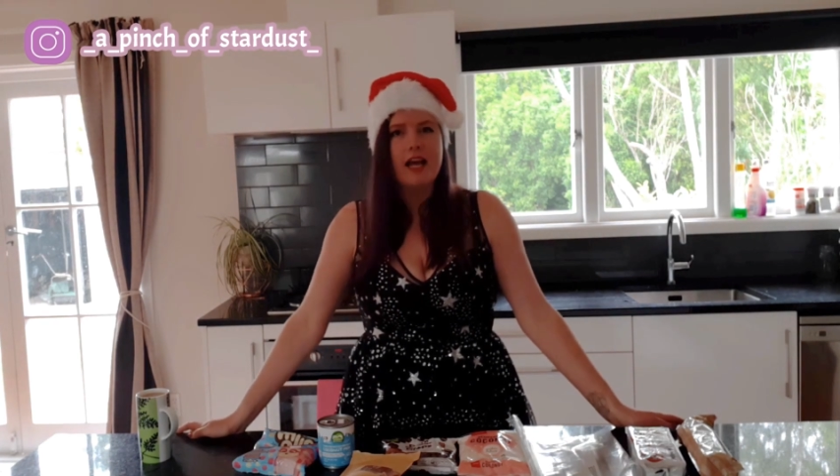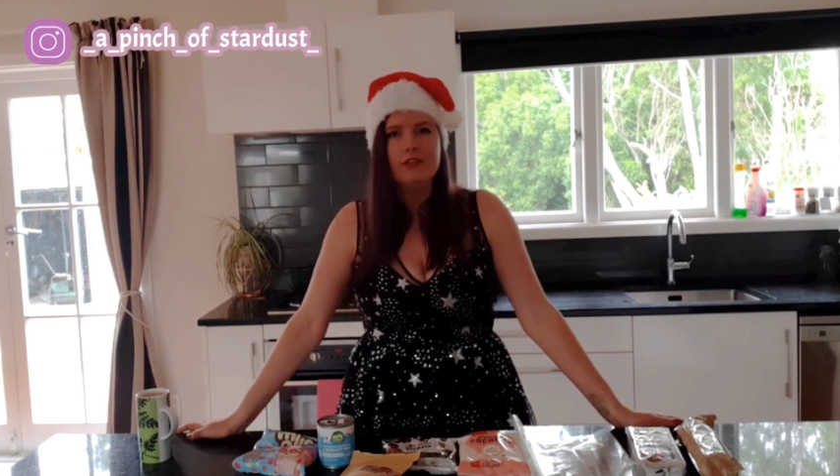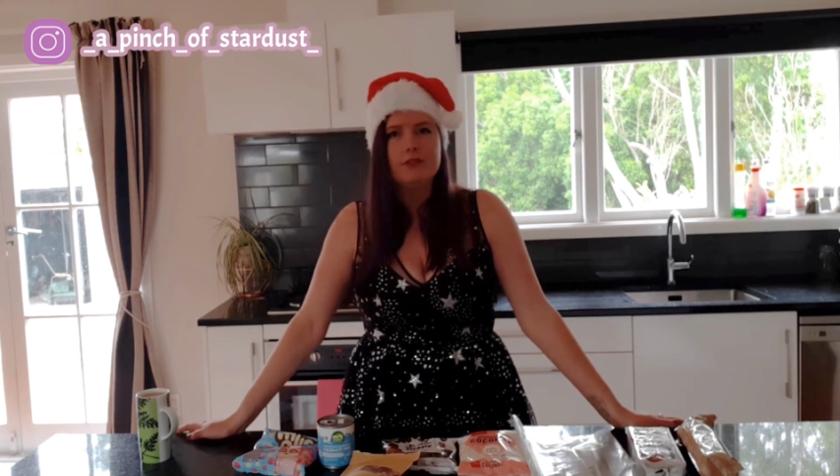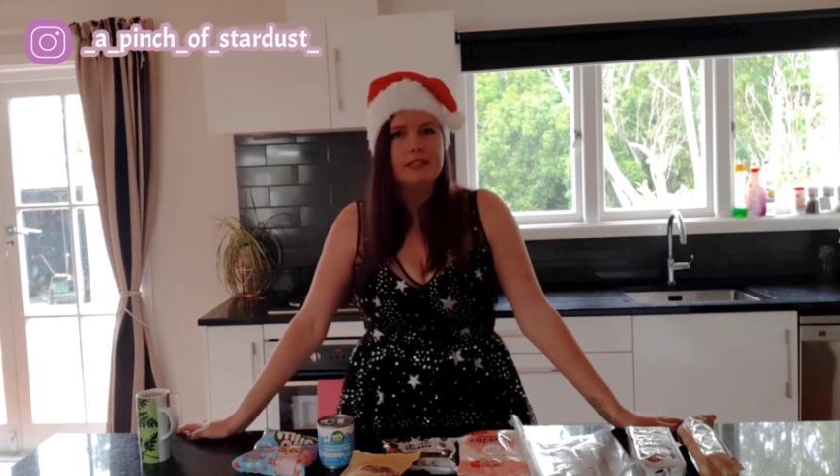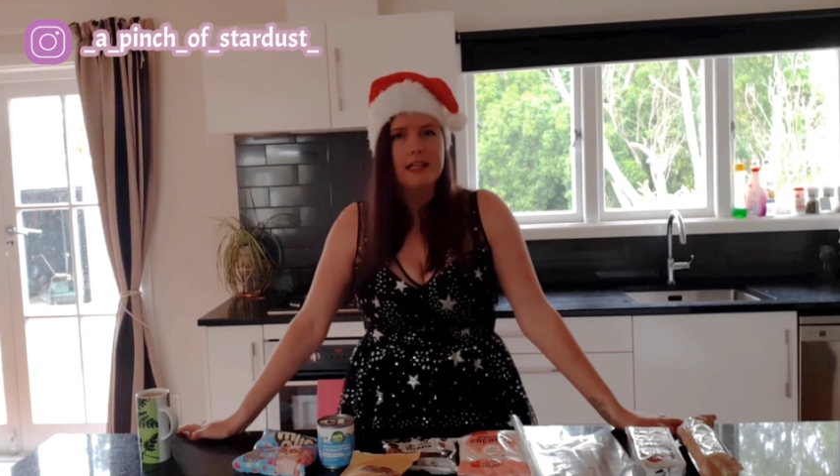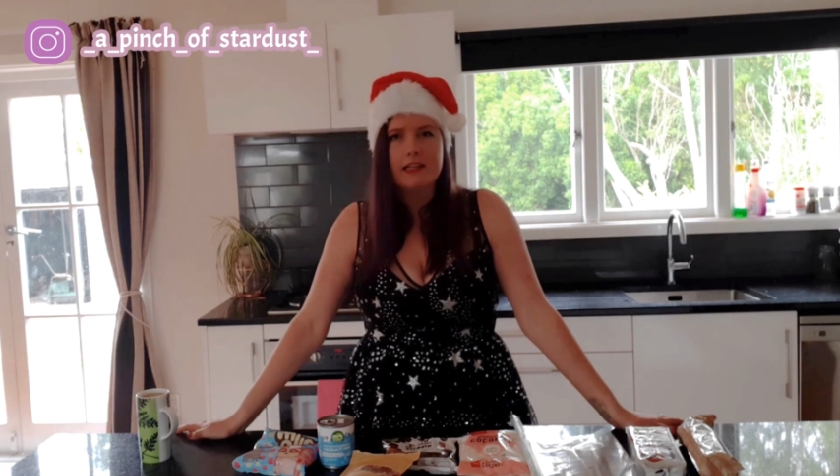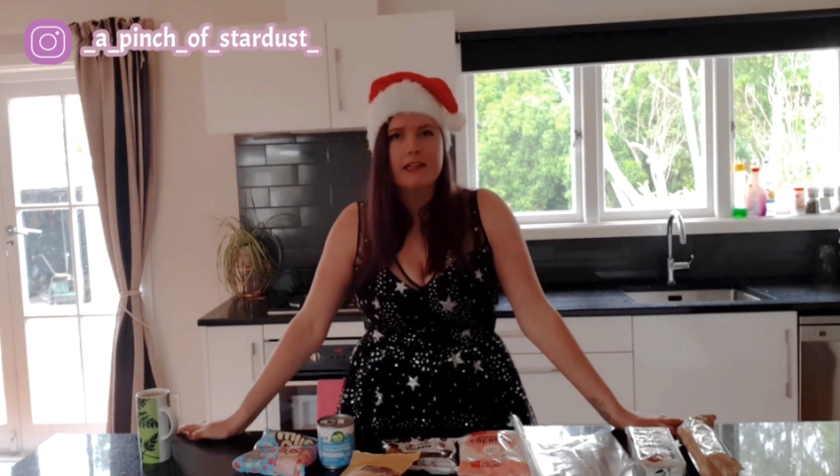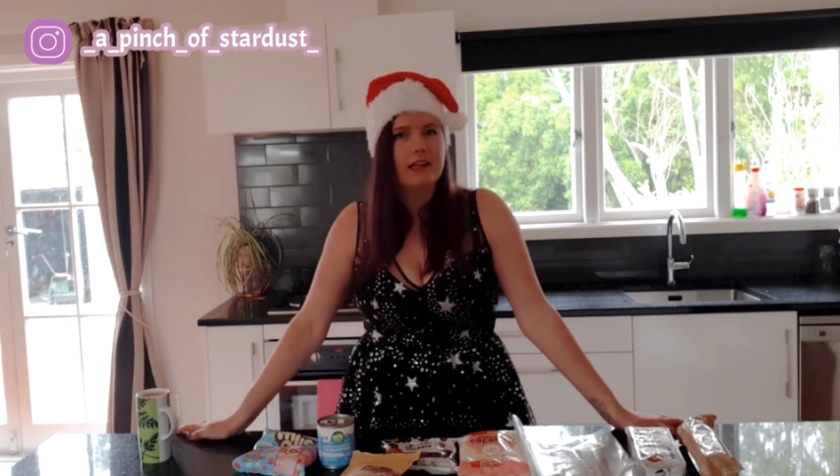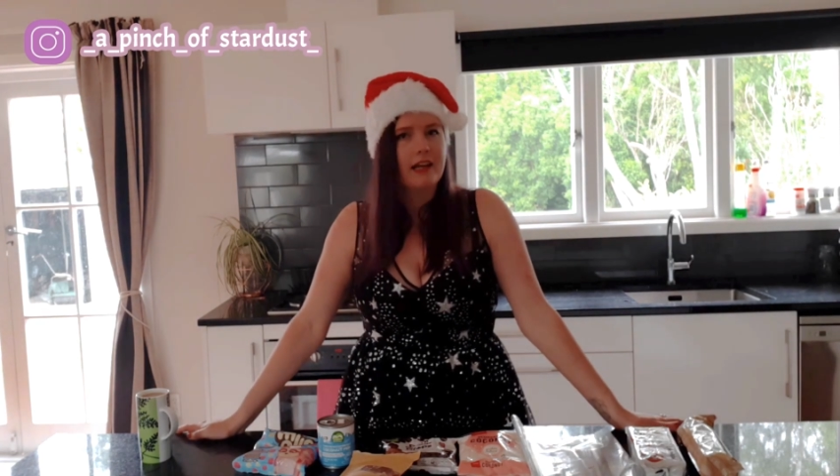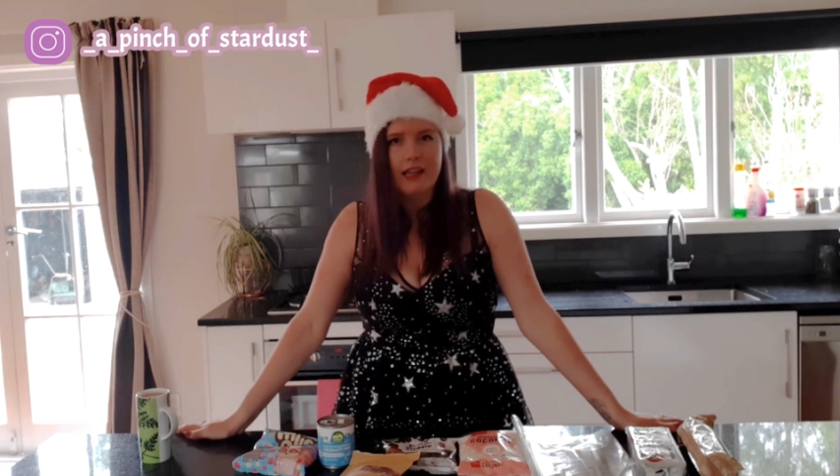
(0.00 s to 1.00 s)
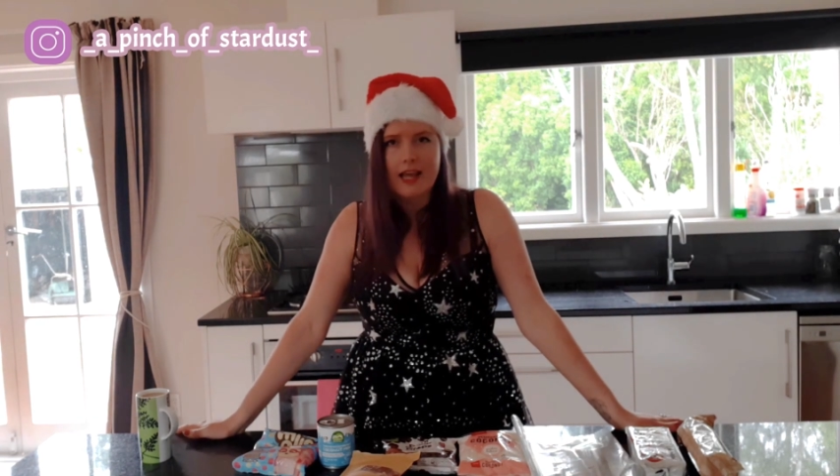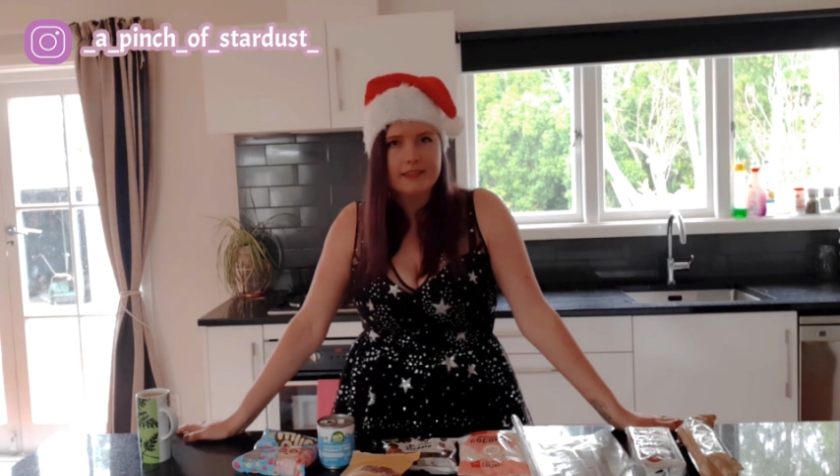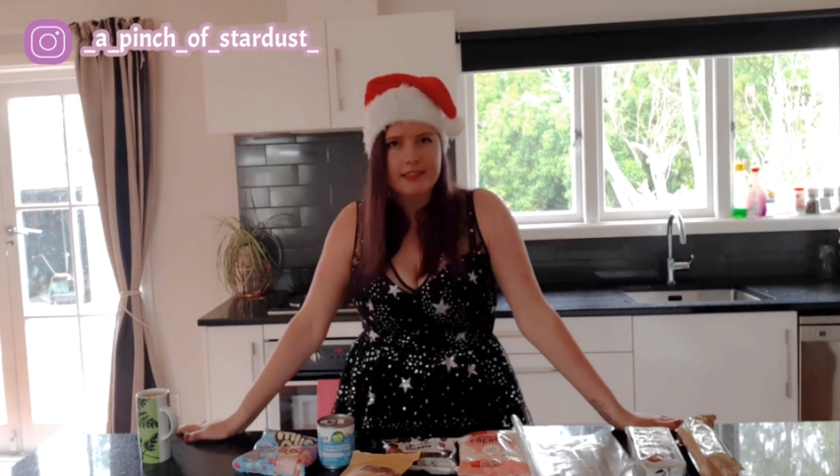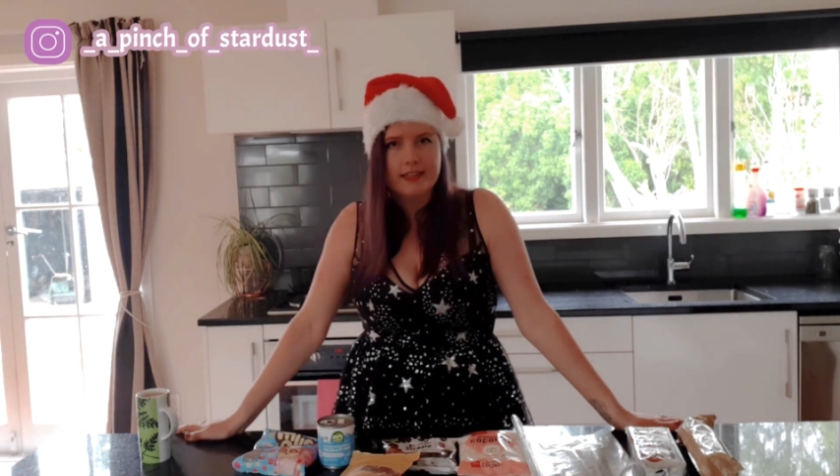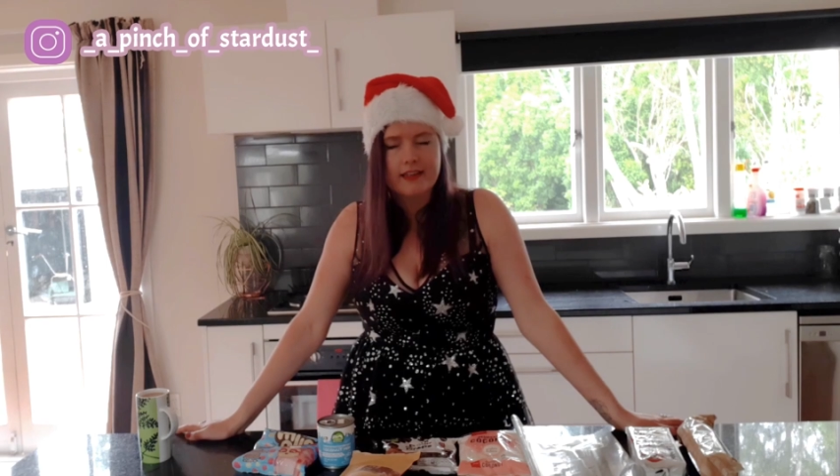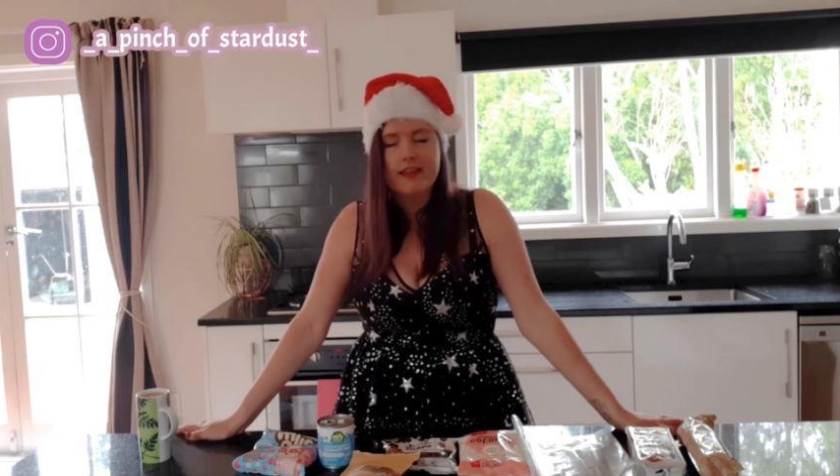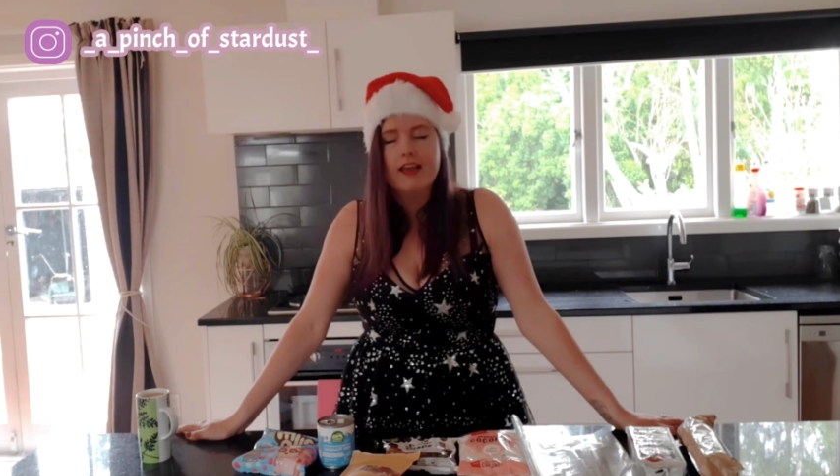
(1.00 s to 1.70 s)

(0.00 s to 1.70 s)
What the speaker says: A New Zealand classic